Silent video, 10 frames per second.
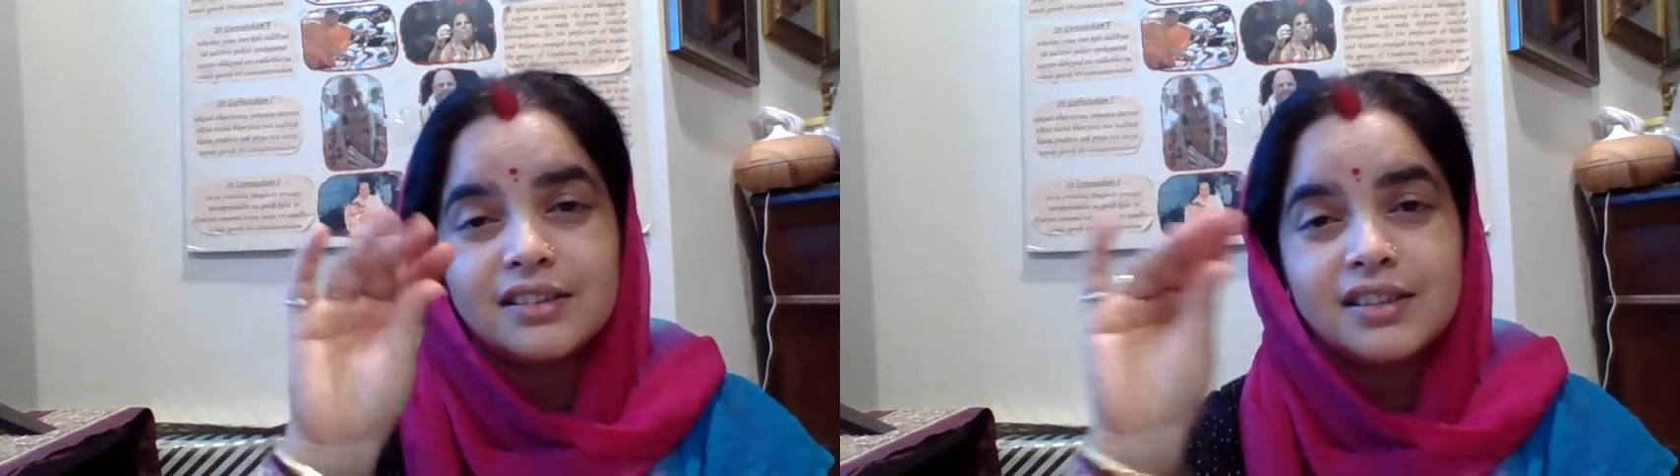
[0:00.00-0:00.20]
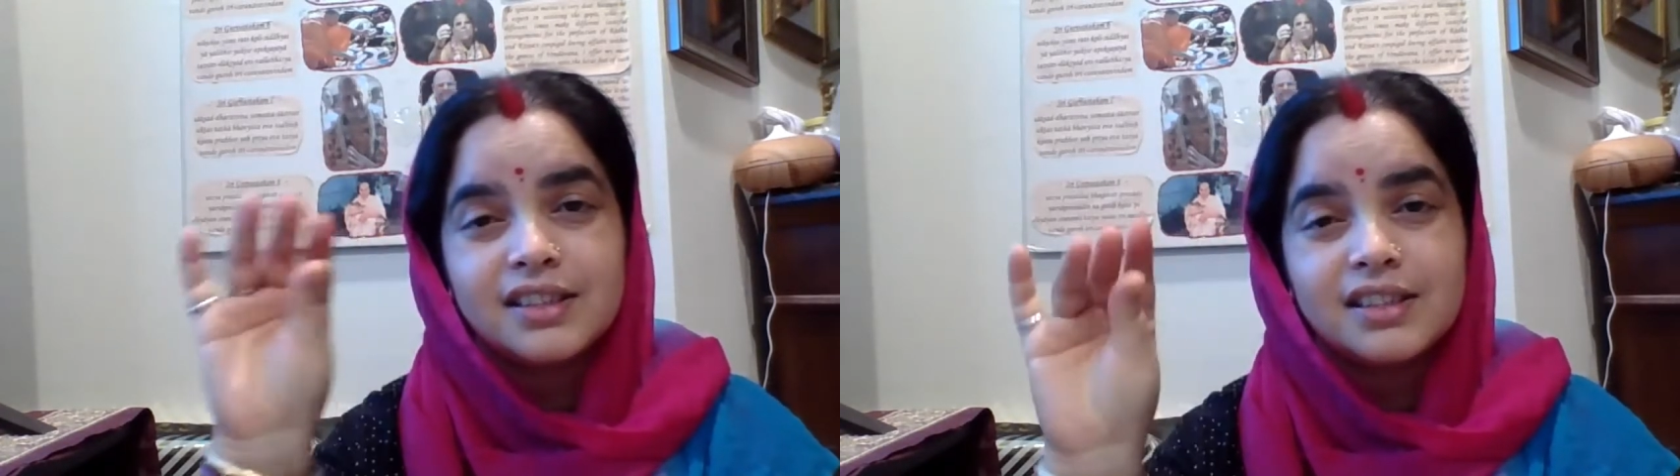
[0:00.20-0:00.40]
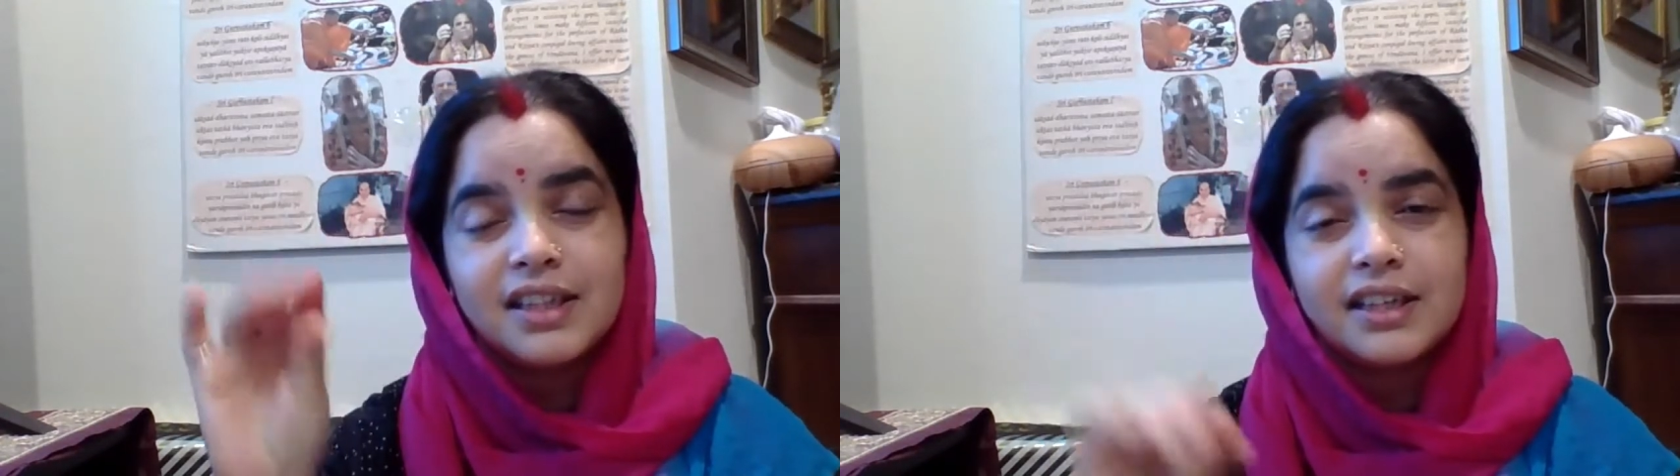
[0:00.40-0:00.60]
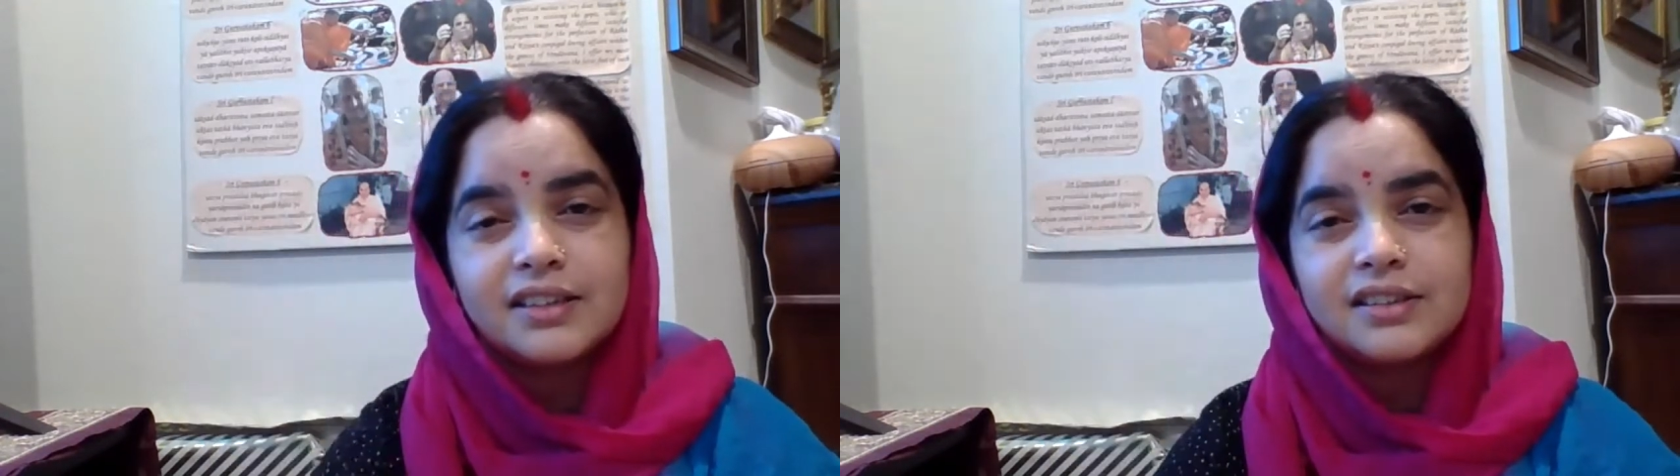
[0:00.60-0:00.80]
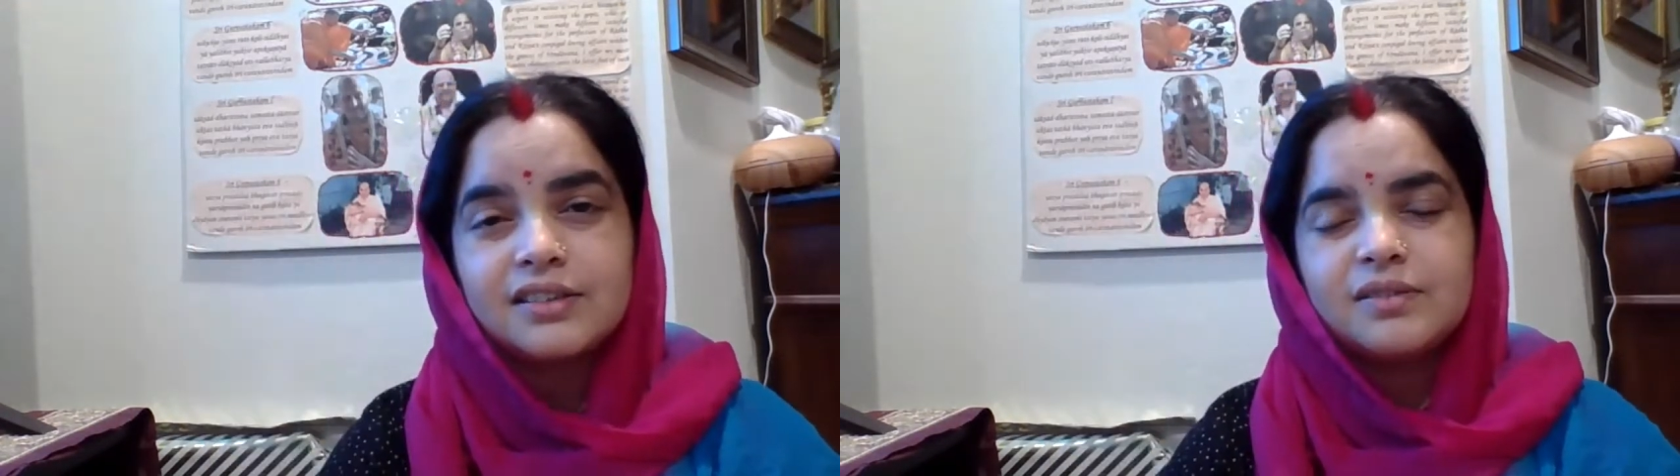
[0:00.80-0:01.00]

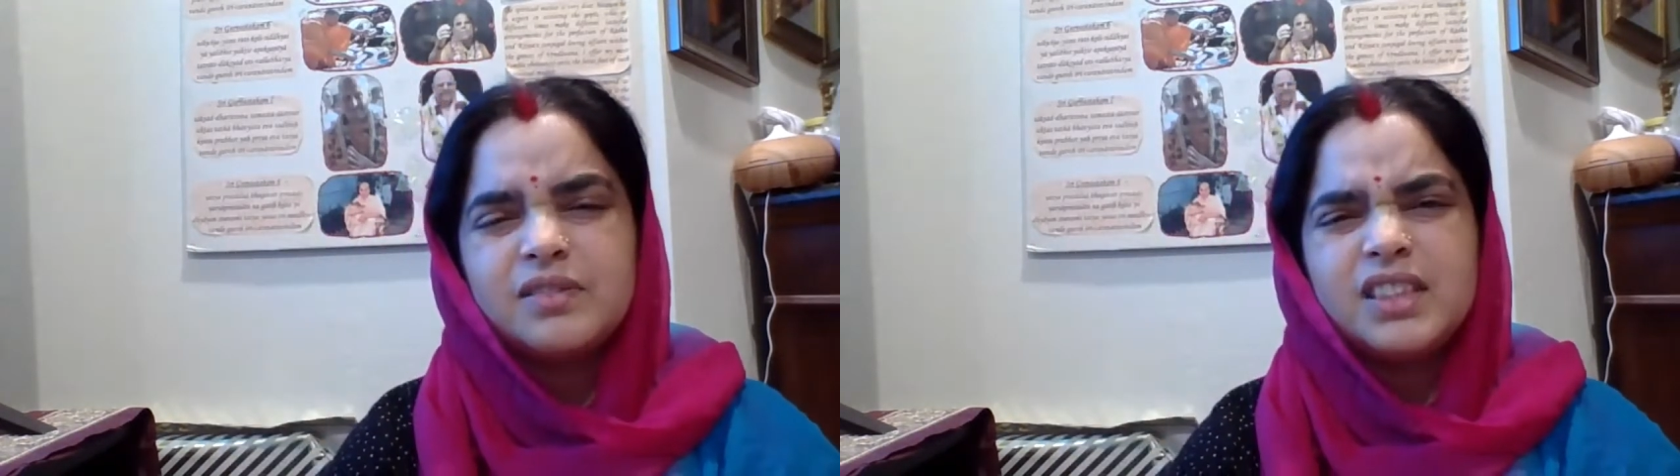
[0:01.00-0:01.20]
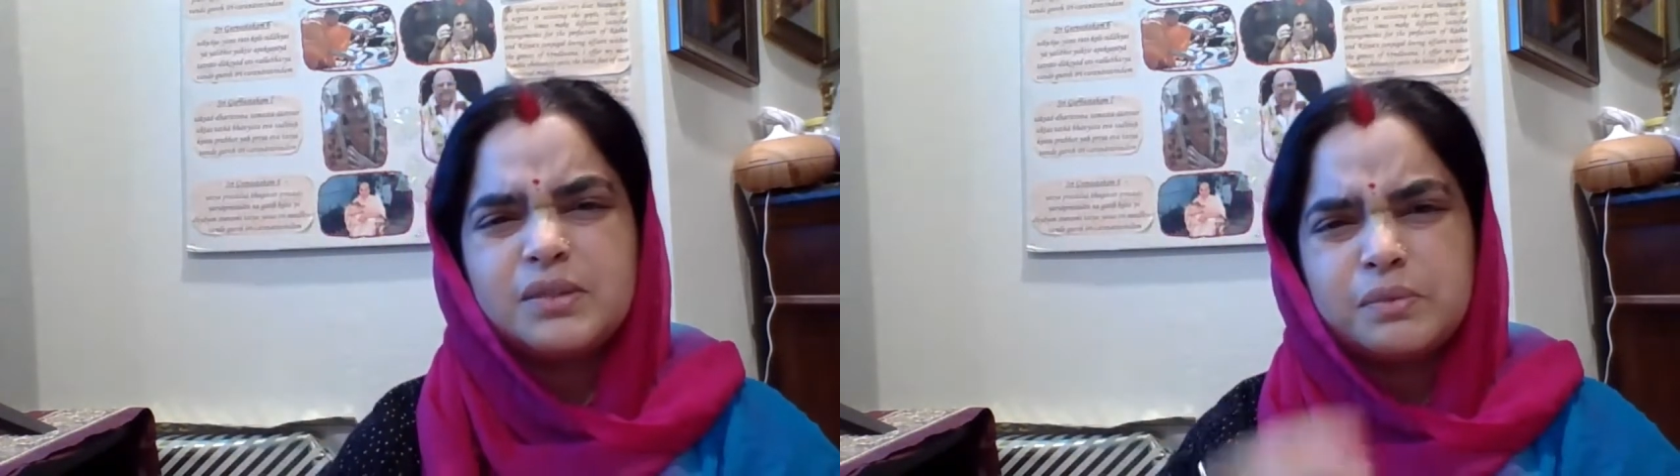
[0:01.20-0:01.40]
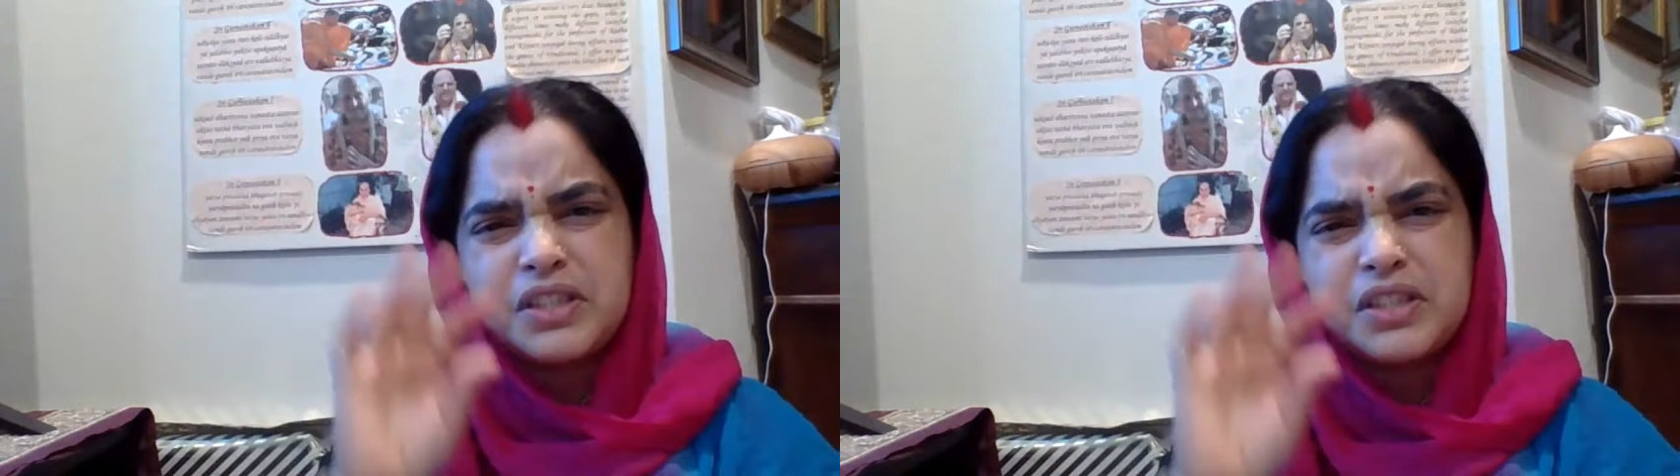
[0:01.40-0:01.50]
snakes, these